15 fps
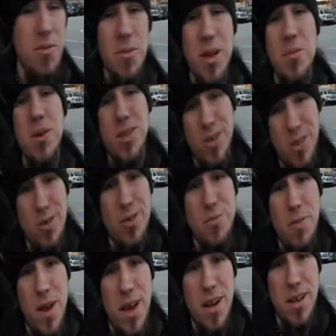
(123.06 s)
That would make me a
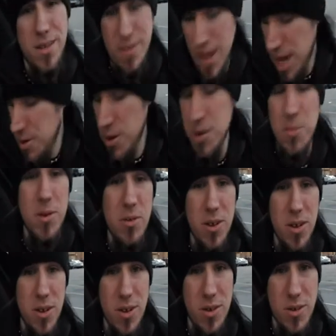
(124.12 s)
douchebag. I don't want to be
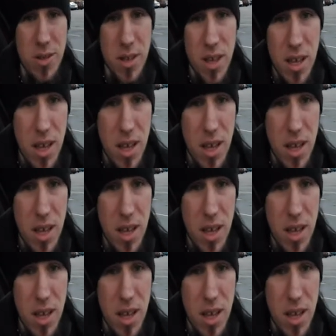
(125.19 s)
one of those.